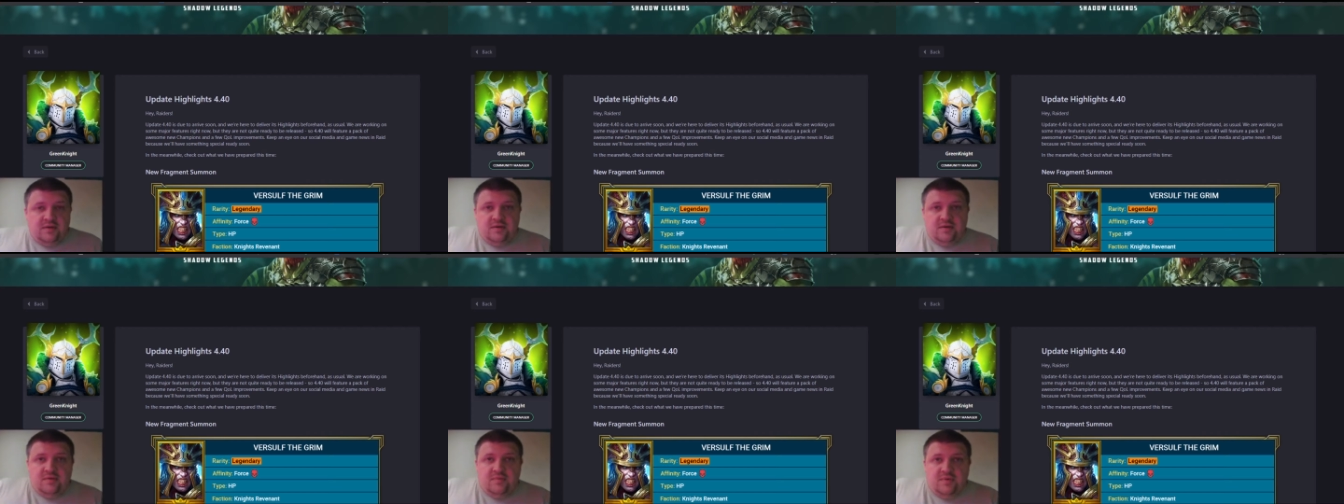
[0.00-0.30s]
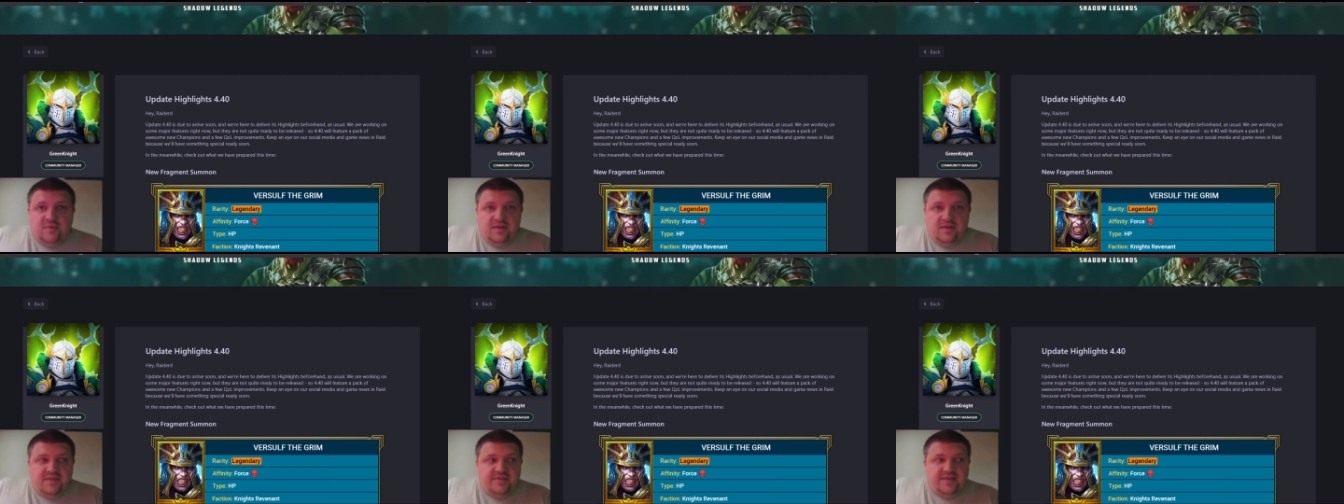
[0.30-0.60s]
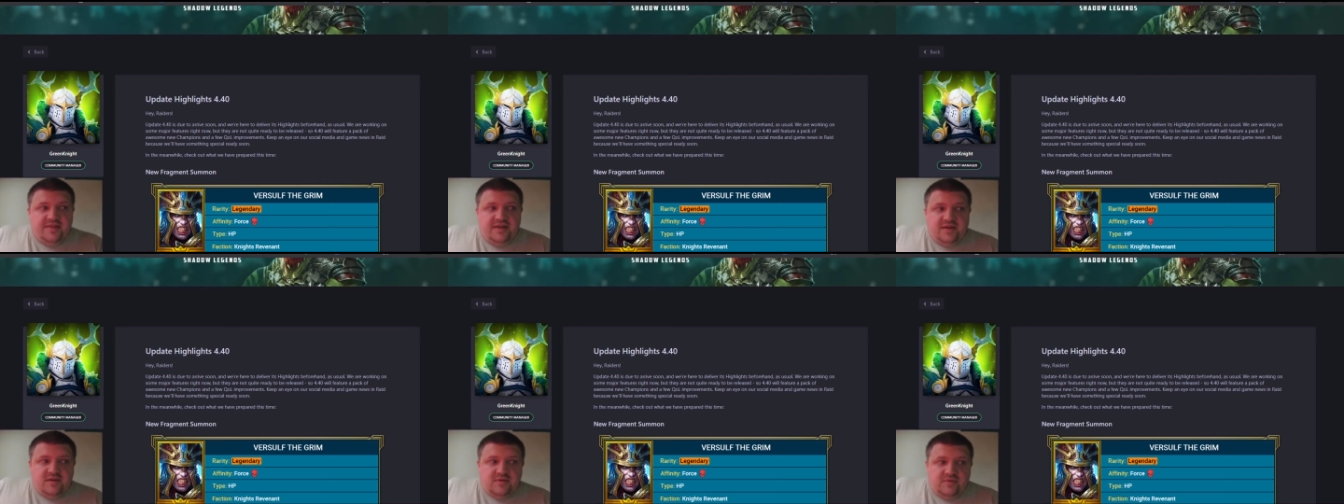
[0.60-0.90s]
what I
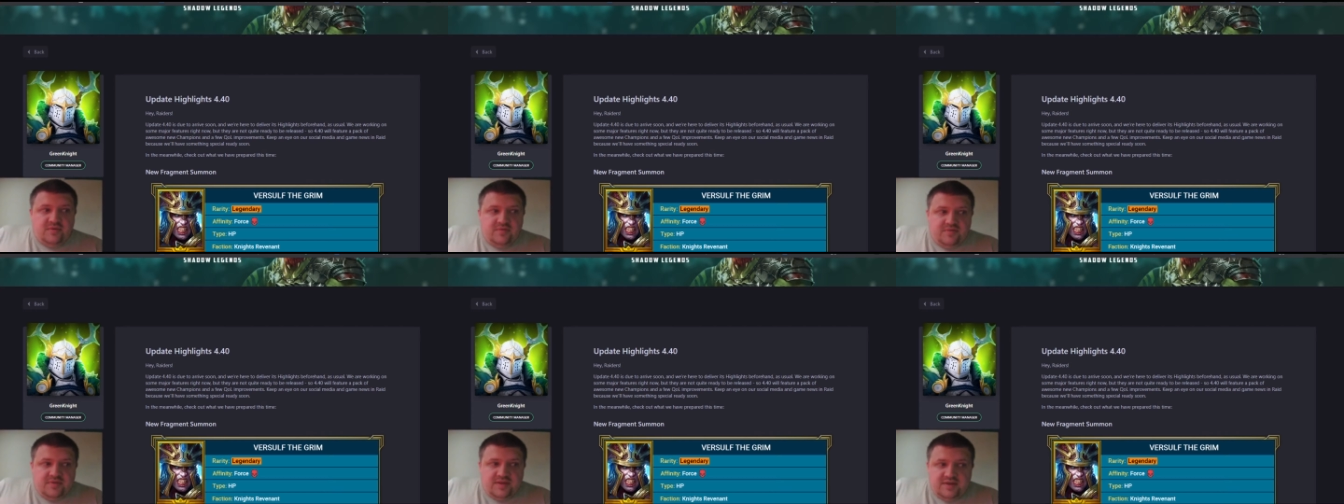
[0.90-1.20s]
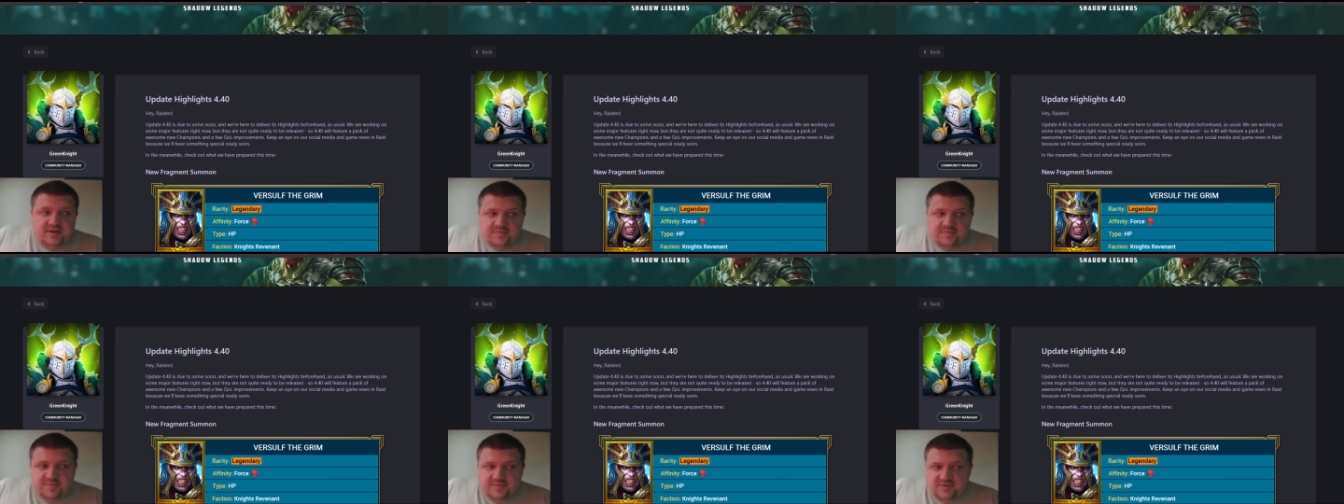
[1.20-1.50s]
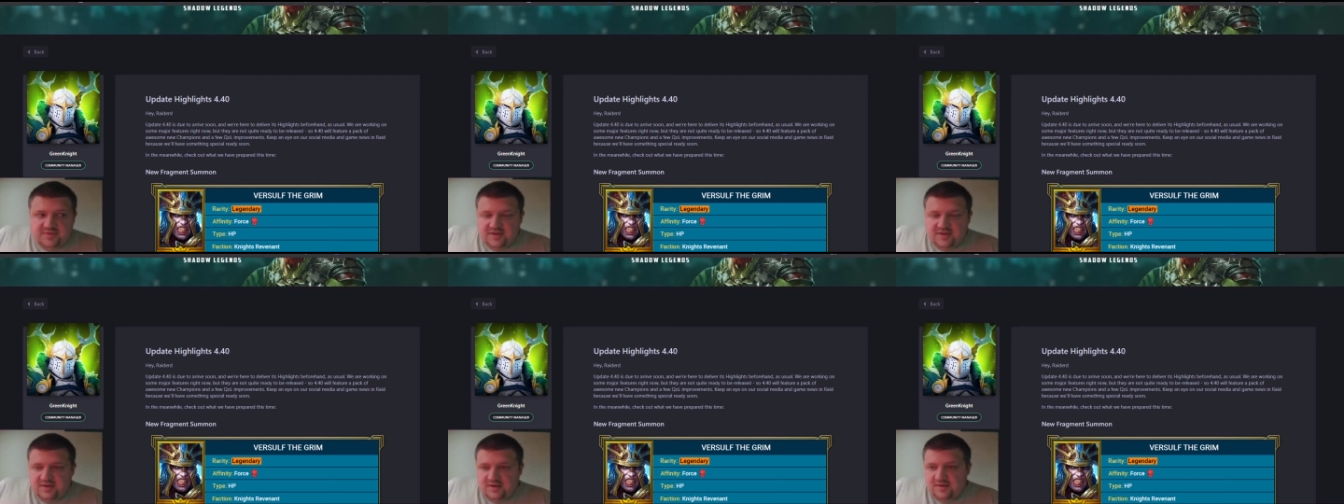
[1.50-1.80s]
think of these
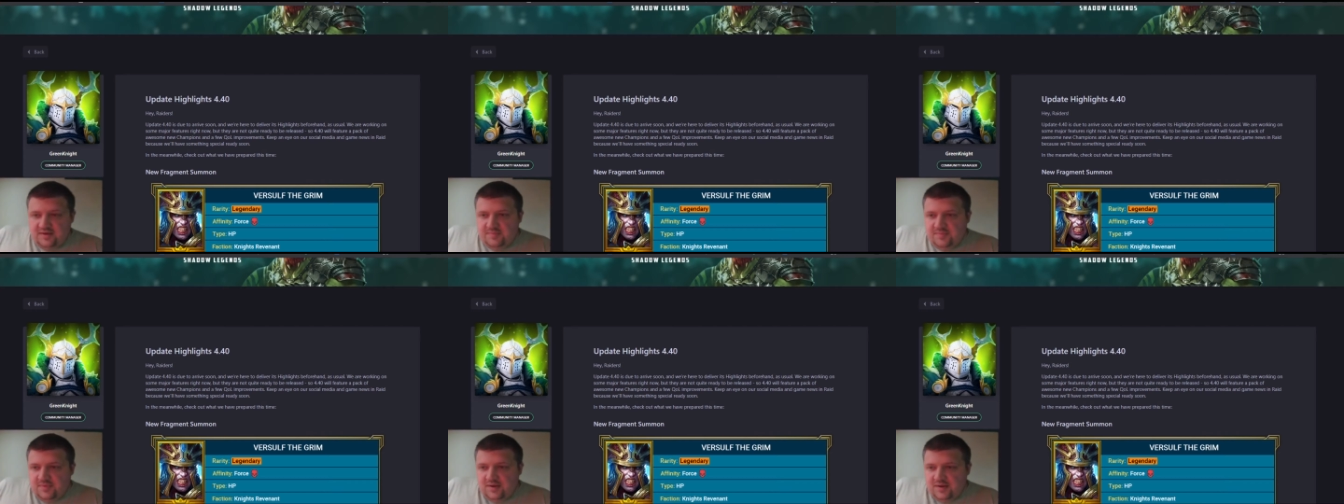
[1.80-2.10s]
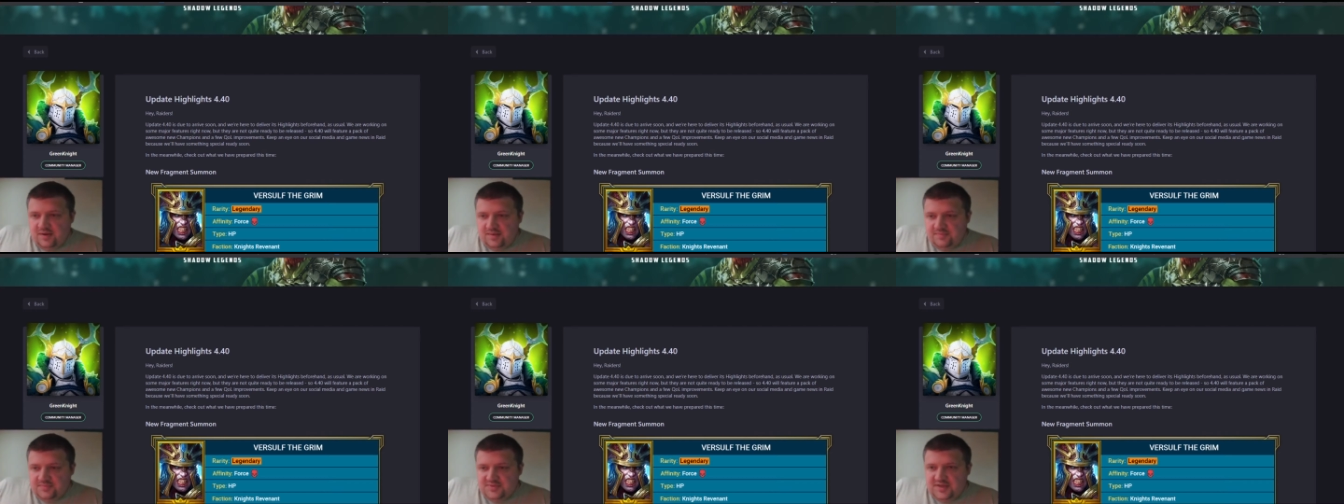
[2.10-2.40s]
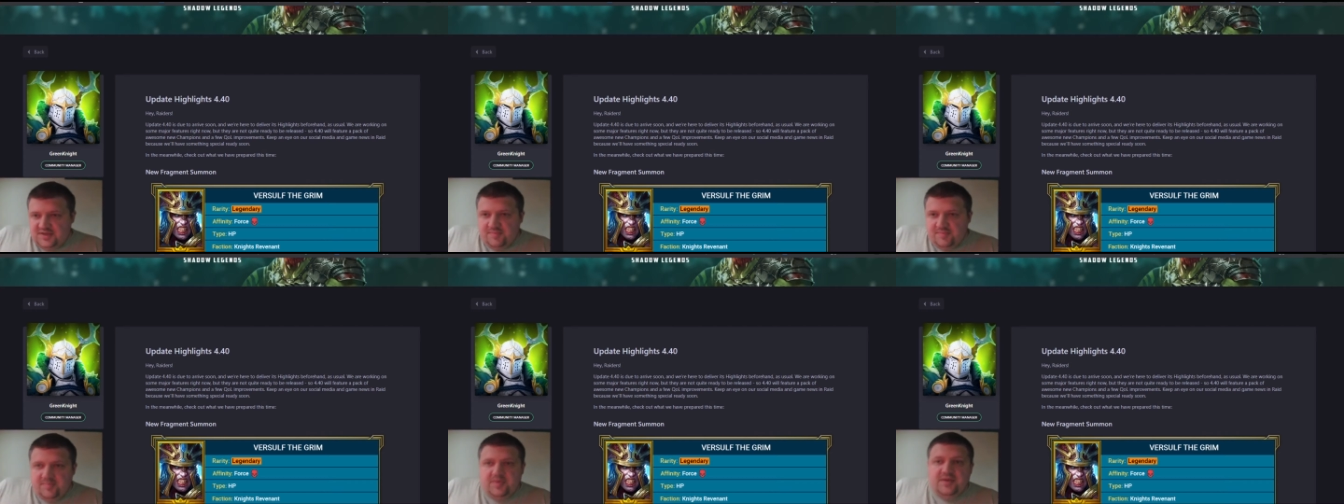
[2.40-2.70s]
particular
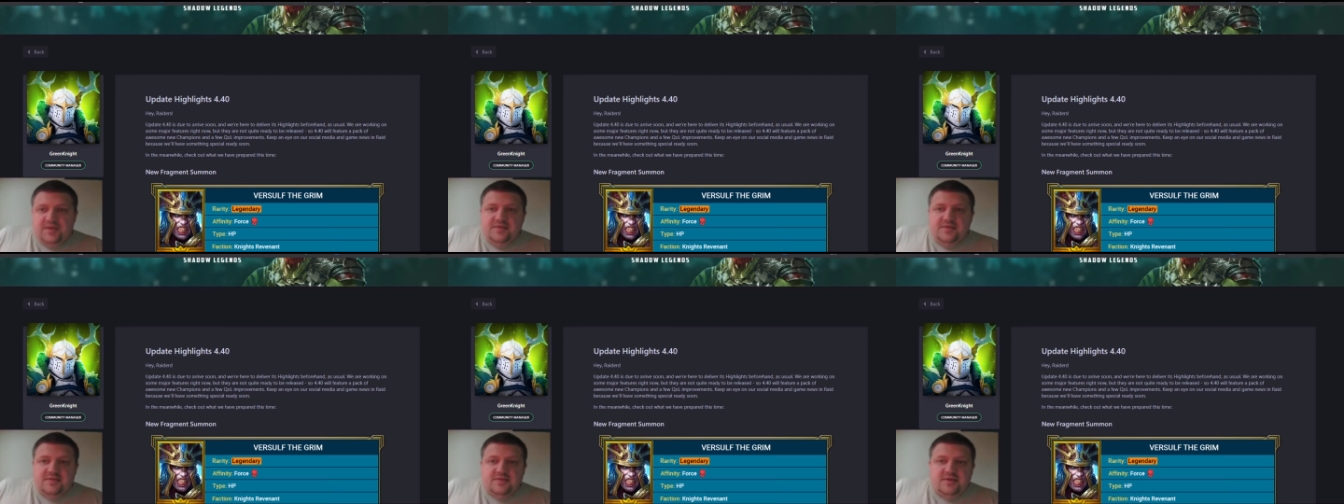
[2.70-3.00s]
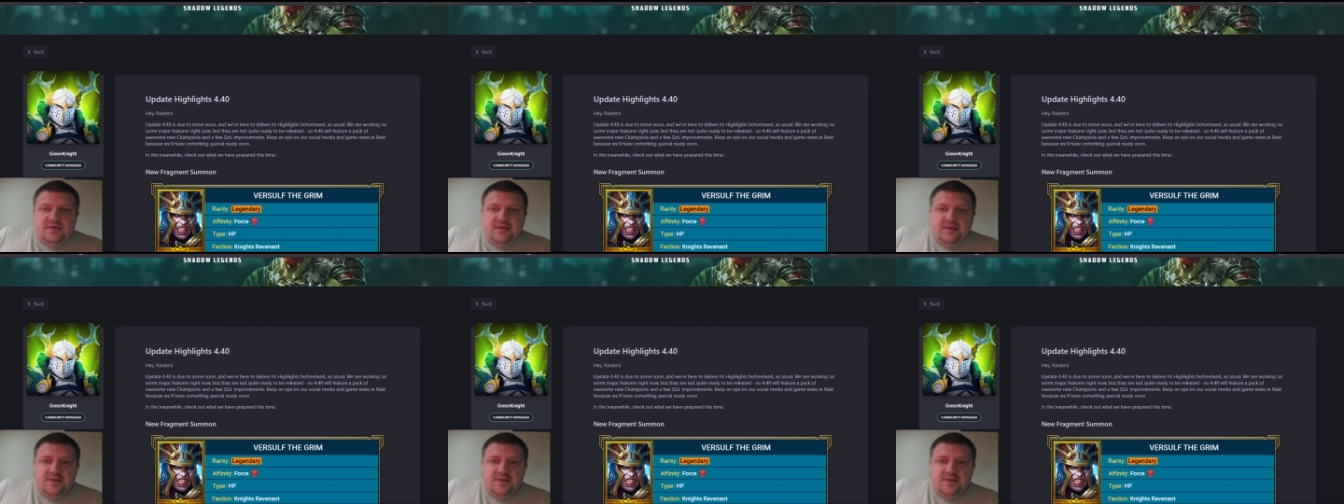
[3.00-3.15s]
champions,